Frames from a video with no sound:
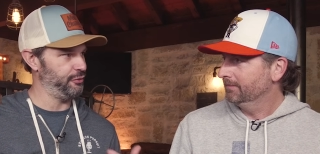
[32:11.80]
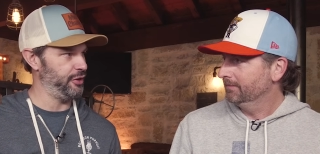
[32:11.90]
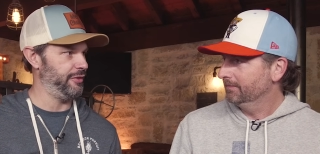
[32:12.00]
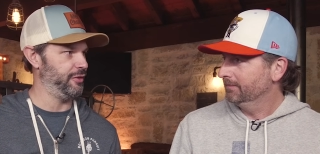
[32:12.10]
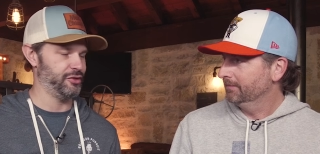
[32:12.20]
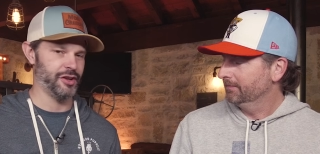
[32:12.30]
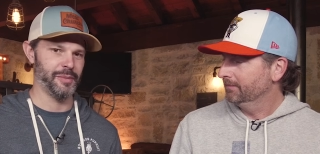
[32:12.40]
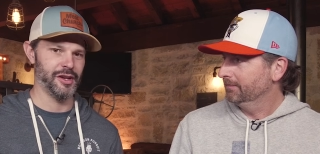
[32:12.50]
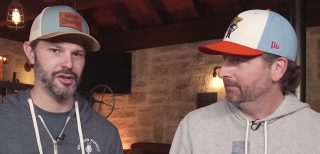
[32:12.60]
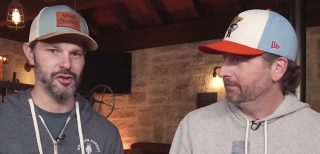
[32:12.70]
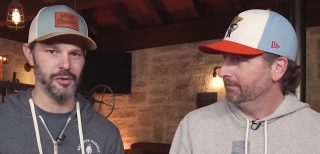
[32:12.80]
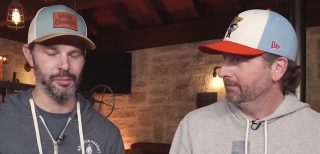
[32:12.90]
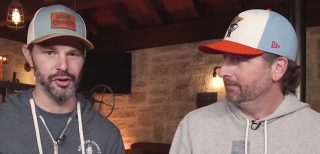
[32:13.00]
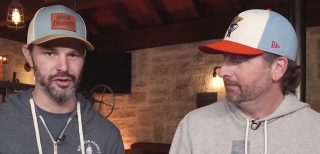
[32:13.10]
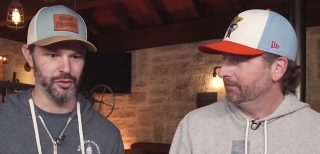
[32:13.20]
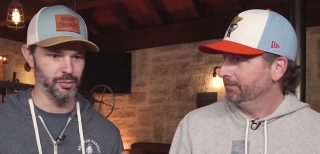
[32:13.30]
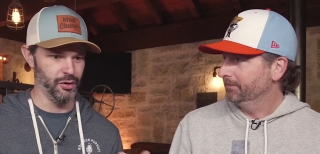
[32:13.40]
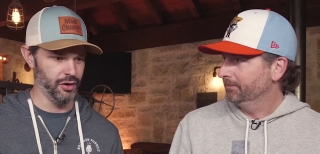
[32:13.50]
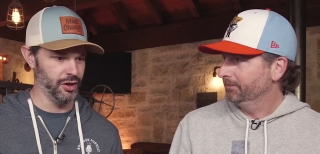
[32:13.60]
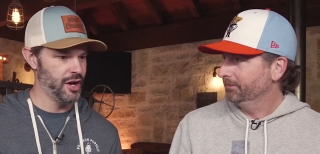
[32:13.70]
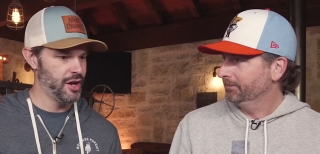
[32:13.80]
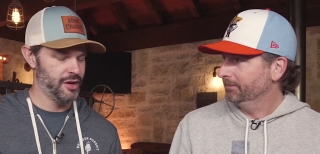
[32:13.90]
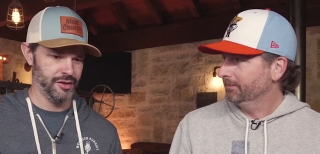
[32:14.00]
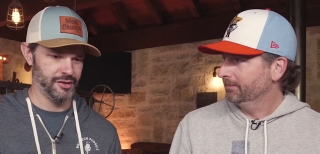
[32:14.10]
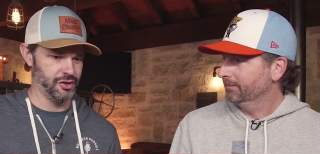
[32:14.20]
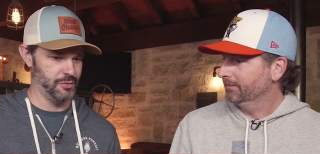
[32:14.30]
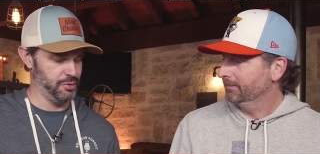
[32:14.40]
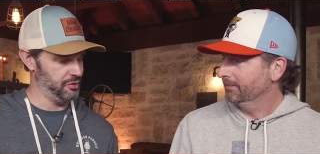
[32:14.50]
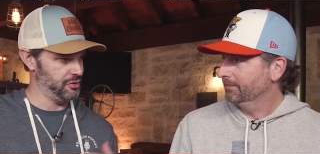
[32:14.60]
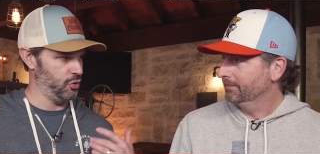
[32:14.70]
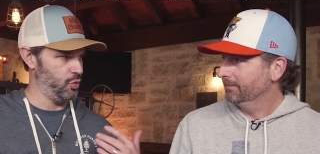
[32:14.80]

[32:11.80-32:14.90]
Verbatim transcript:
Speaker 1: of flavor, something you can put on your bar that's going to appeal to